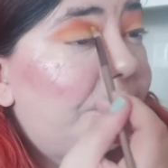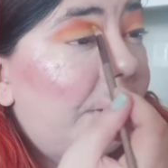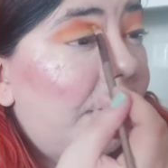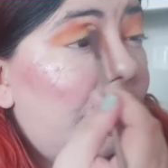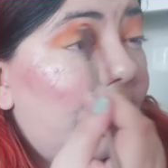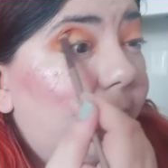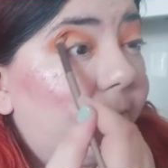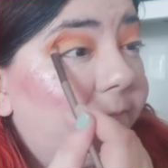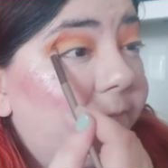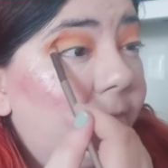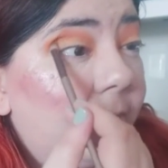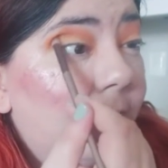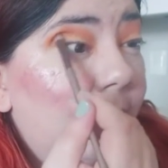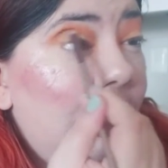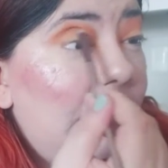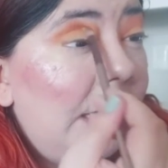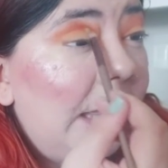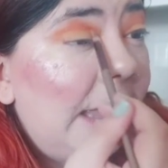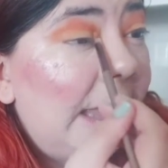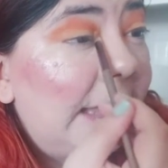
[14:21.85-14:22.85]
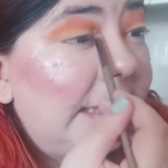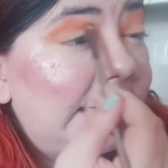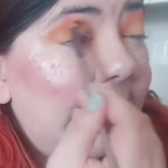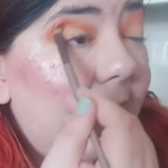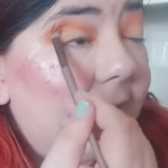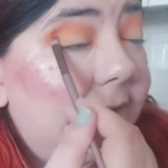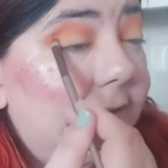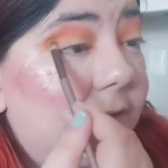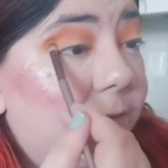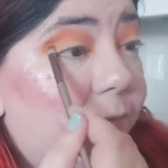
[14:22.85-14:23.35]
But
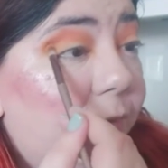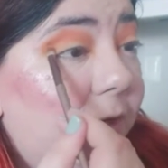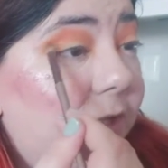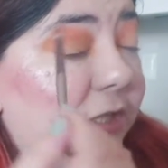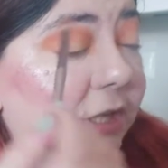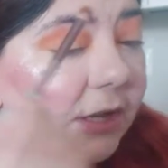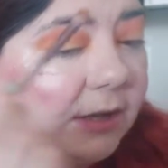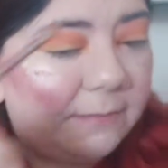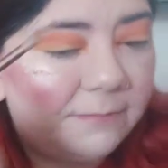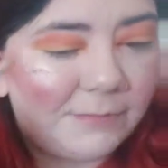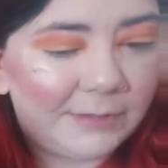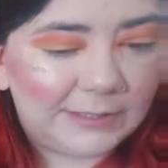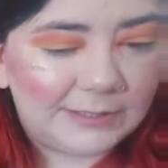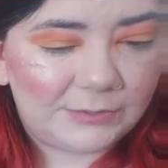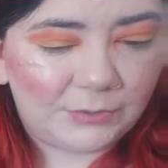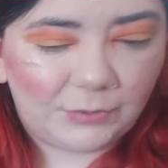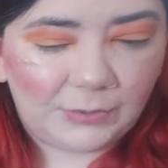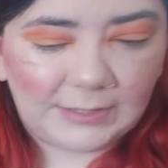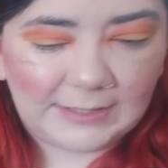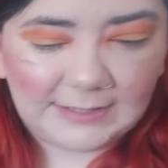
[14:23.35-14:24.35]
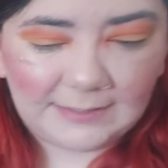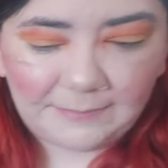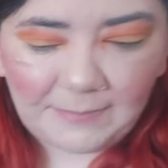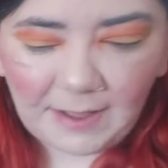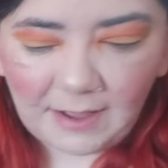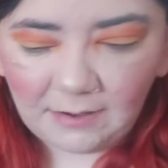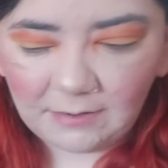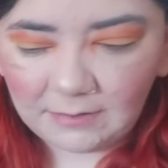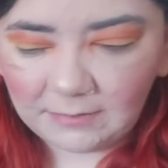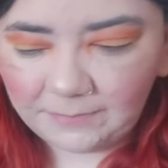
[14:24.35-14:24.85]
again, springtime is always
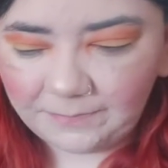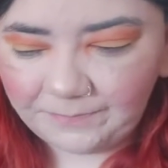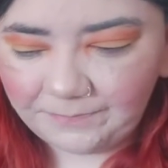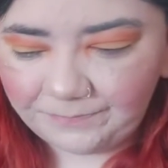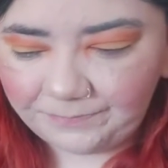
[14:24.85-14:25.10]
about,